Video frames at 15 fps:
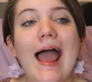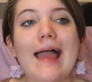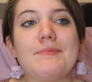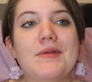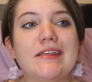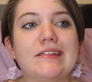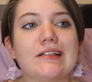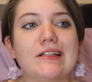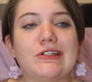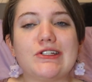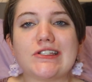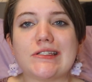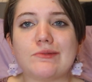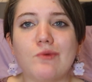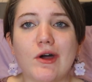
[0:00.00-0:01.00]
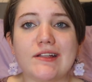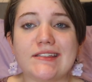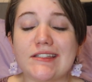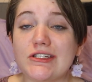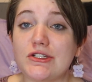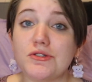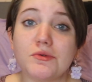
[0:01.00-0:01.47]
I basically just
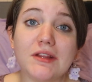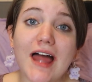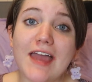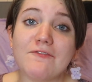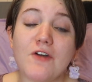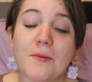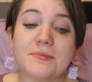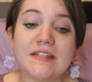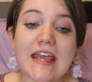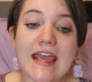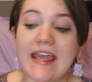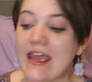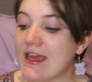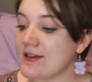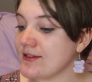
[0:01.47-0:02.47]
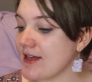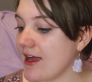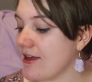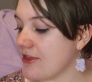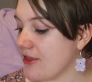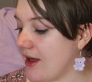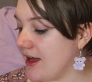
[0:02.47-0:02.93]
wanted to do a life update, and
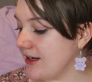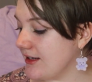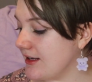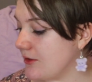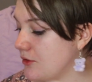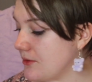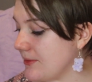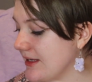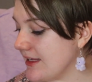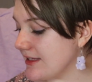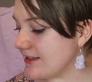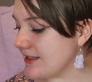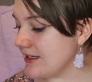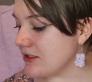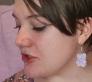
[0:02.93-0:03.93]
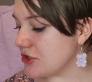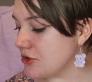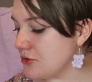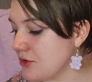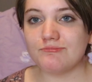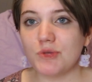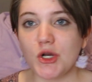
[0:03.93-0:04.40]
I thought it would be easy
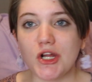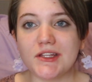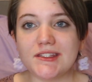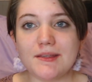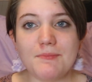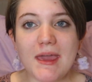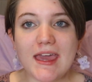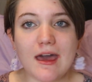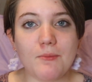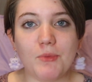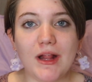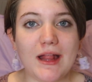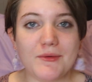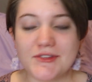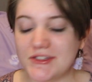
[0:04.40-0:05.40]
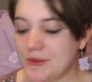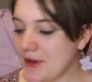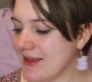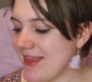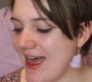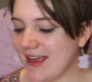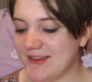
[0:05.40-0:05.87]
to put on some makeup while I was
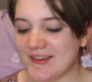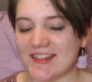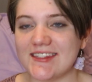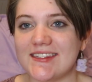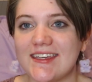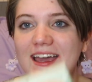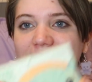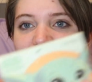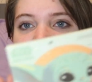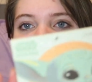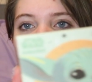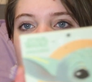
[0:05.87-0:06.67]
doing that. You can see I have this